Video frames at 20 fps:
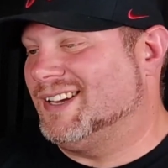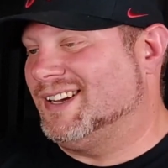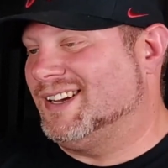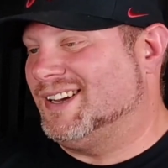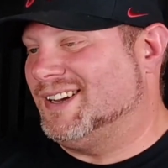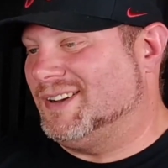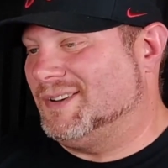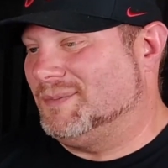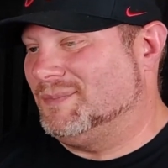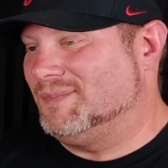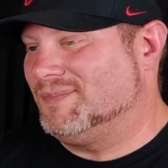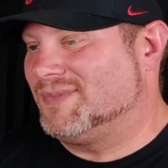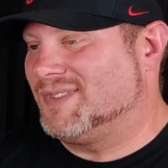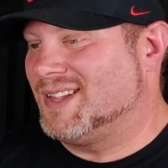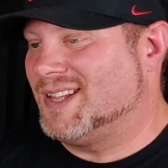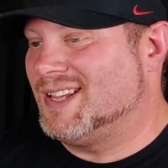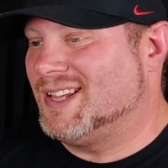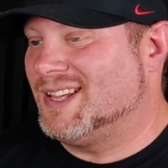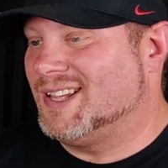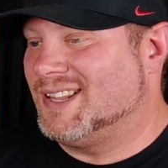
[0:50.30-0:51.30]
Um,
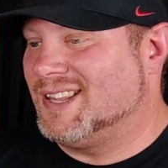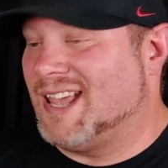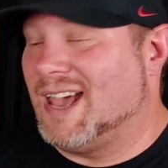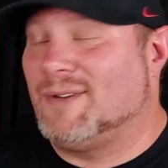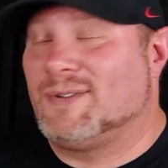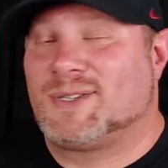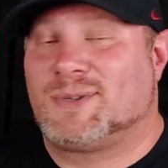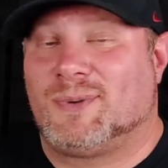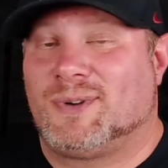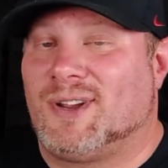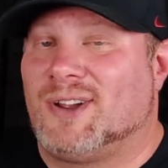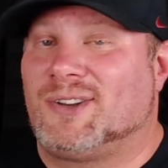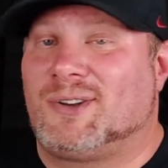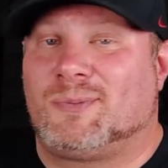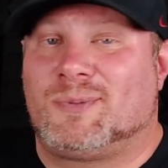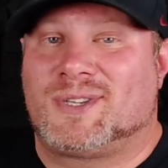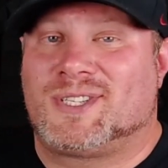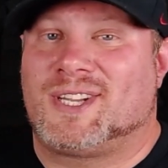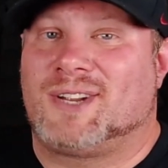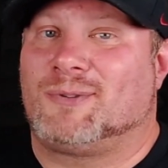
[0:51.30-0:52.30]
that was one
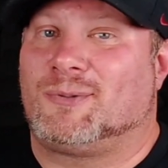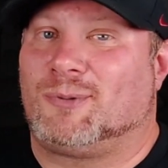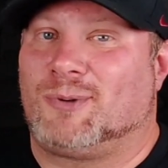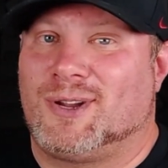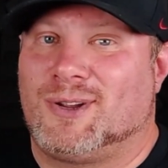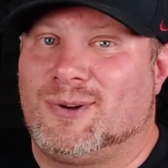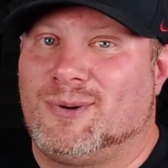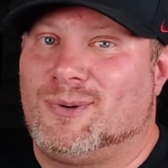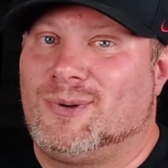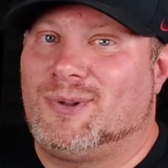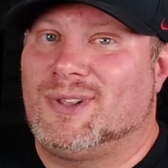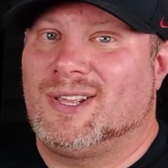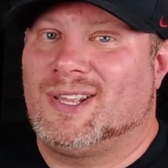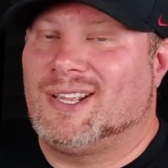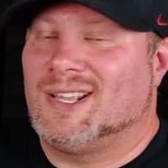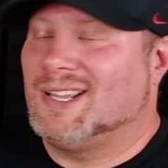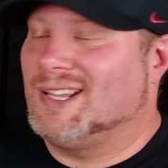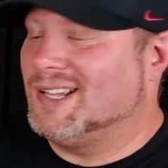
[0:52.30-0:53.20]
hundred percent real,